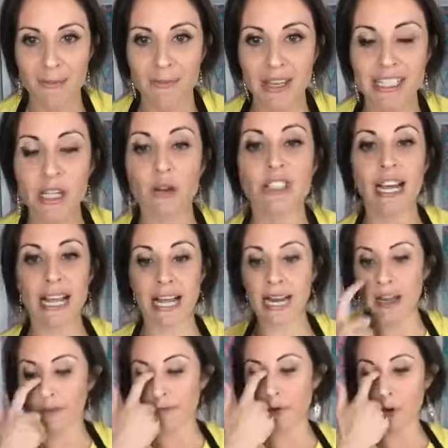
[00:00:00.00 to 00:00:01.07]
So
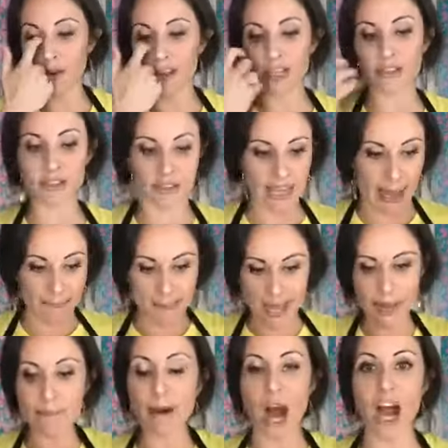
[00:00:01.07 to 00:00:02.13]
Diana, for that
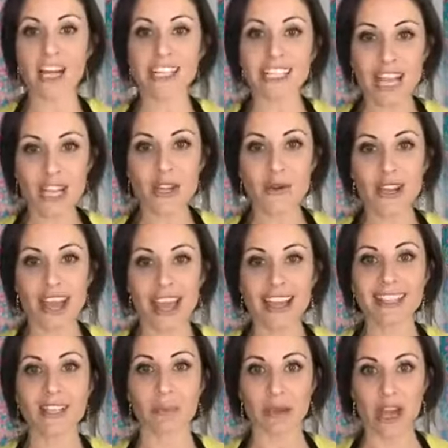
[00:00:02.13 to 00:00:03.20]
big box that you
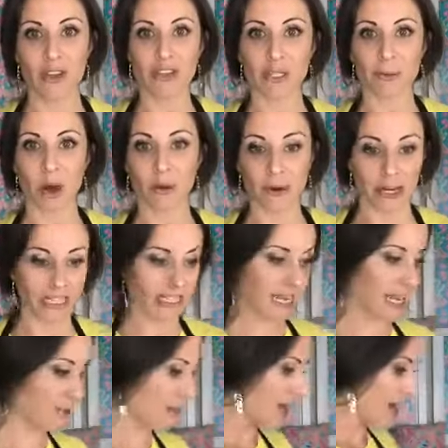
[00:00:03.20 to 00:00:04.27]
get to be on the Sparkleberry
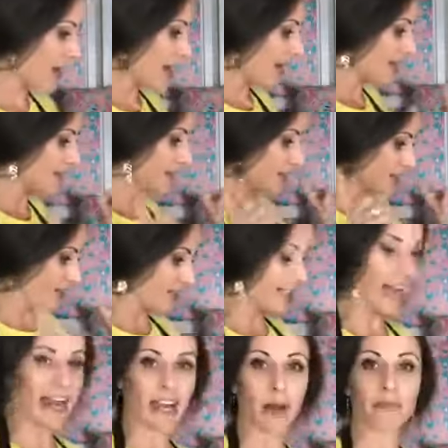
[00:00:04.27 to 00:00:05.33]
team, to
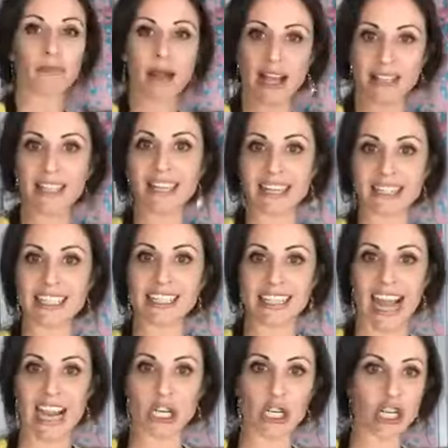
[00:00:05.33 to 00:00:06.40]
sign up as like a
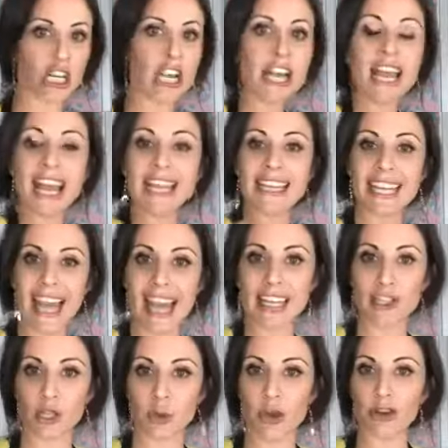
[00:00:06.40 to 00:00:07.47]
designer and get
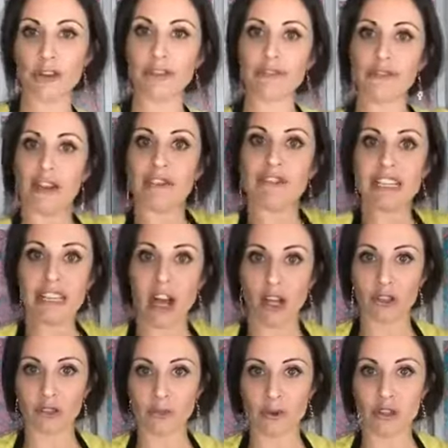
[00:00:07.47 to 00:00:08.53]

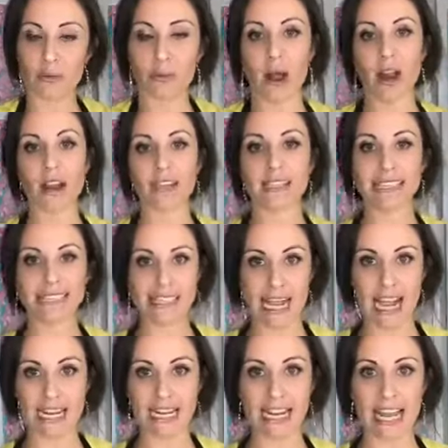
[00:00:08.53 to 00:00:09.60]
$250 worth of products, it's
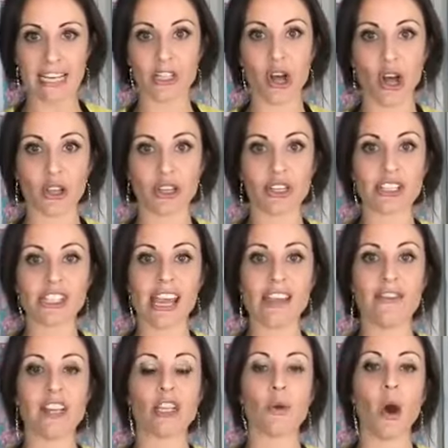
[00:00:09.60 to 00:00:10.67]
$99,
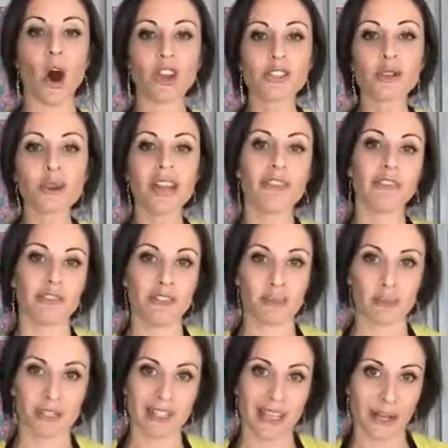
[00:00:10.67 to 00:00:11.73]
and then you also get a
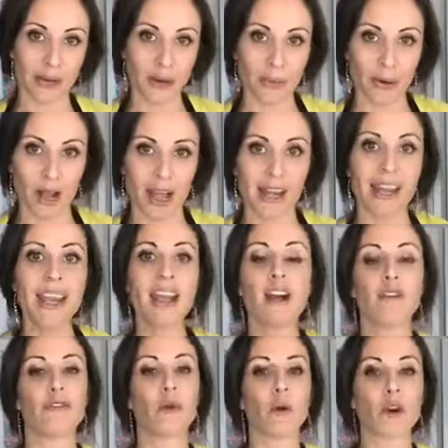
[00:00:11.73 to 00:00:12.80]
50% coupon
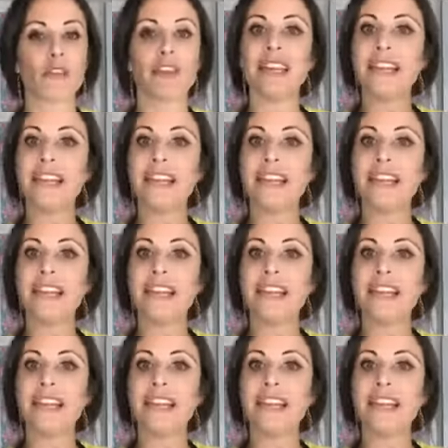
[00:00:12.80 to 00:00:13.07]
for